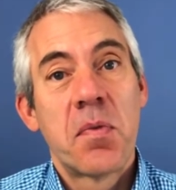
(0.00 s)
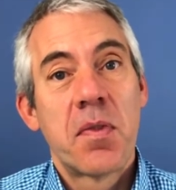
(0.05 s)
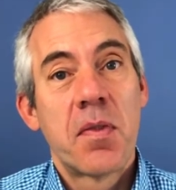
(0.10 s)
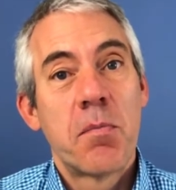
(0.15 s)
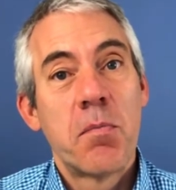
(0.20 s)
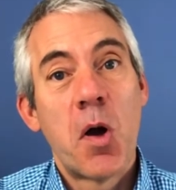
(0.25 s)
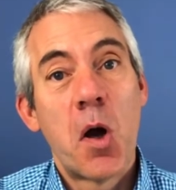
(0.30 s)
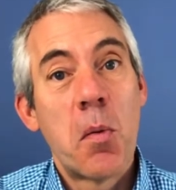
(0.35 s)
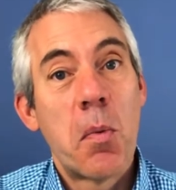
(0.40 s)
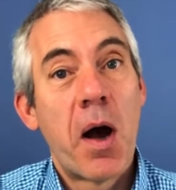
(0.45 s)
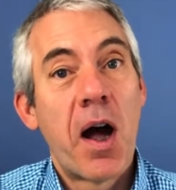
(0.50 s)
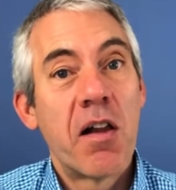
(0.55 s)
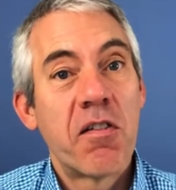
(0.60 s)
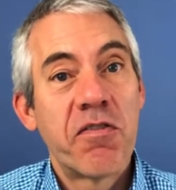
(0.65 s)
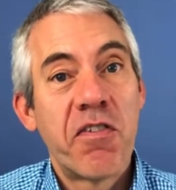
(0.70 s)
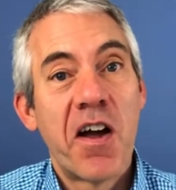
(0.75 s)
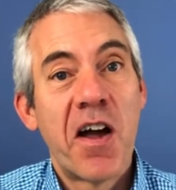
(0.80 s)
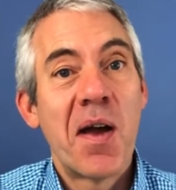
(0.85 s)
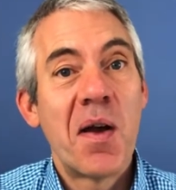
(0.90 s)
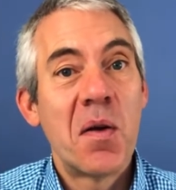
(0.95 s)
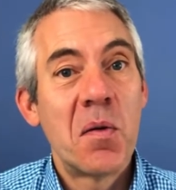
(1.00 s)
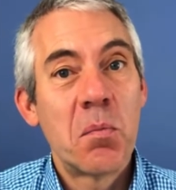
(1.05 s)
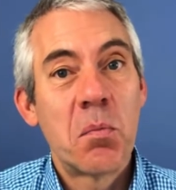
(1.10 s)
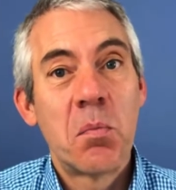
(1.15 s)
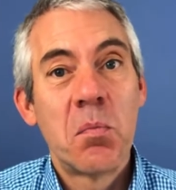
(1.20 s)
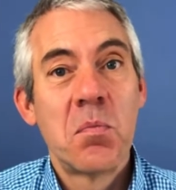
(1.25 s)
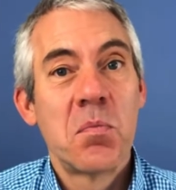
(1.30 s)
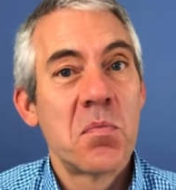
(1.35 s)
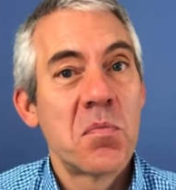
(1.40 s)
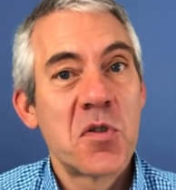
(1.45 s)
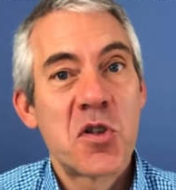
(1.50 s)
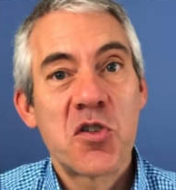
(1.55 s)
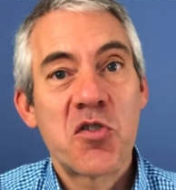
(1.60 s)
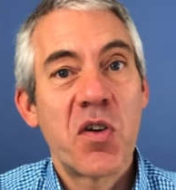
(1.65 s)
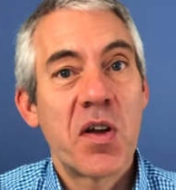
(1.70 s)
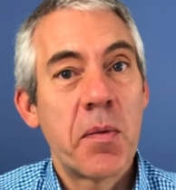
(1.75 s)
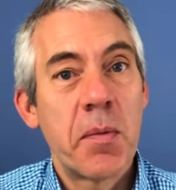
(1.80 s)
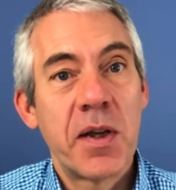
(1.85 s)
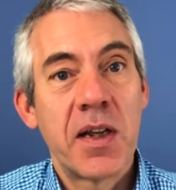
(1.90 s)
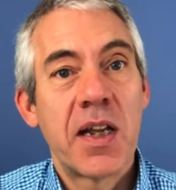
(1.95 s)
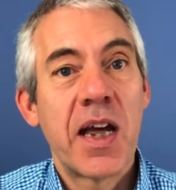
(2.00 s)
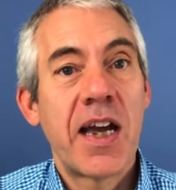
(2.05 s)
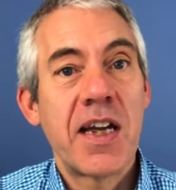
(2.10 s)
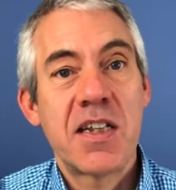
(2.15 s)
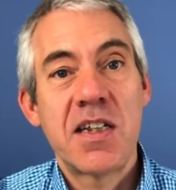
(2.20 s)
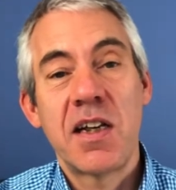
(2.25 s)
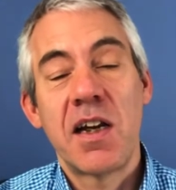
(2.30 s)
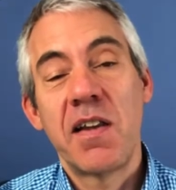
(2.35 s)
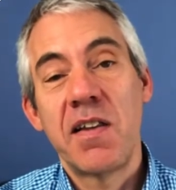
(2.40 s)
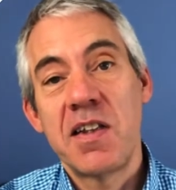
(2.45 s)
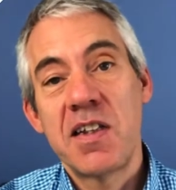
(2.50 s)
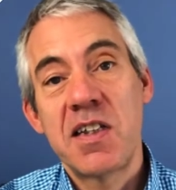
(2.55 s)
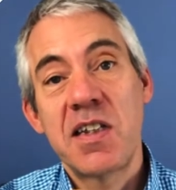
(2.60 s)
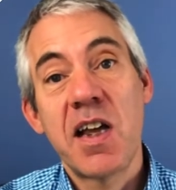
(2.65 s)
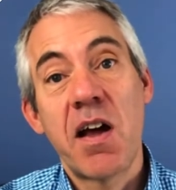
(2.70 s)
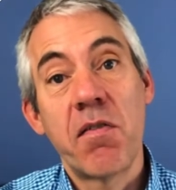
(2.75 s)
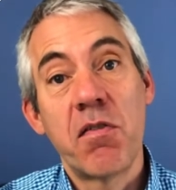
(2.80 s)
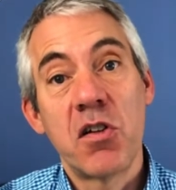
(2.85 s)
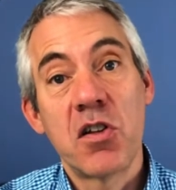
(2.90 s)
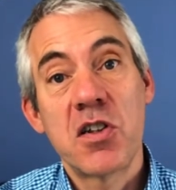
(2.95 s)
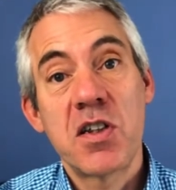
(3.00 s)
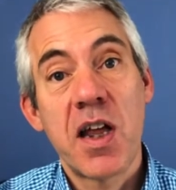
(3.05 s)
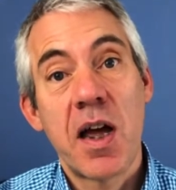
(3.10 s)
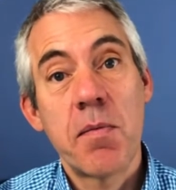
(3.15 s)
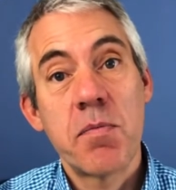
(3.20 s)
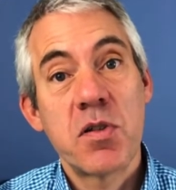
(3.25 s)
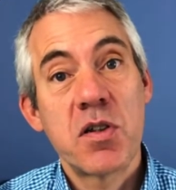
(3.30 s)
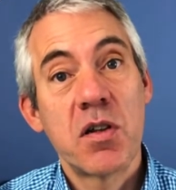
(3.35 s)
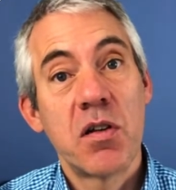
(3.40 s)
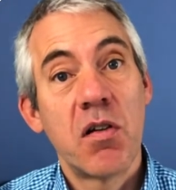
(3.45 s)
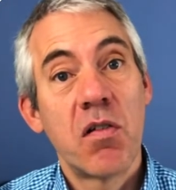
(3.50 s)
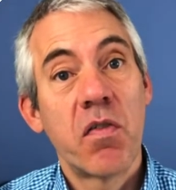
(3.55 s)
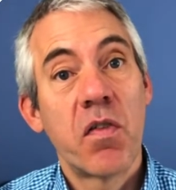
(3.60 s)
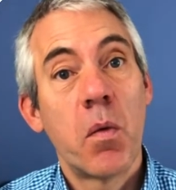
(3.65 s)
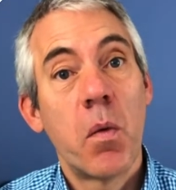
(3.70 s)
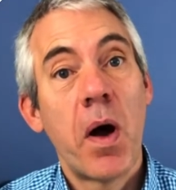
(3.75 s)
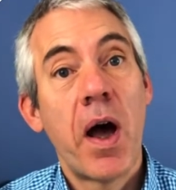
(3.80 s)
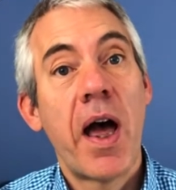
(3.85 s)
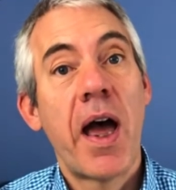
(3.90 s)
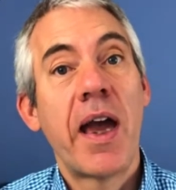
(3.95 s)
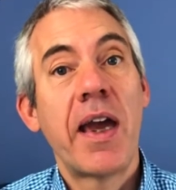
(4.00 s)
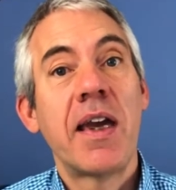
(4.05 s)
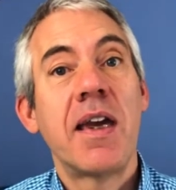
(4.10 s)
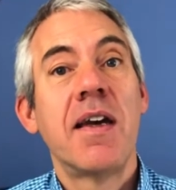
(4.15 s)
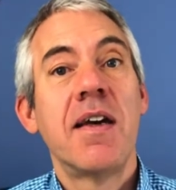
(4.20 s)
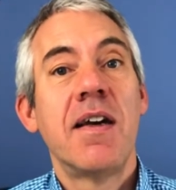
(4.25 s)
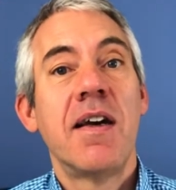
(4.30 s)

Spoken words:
mobile phone streaming data, and there's several steps along the way.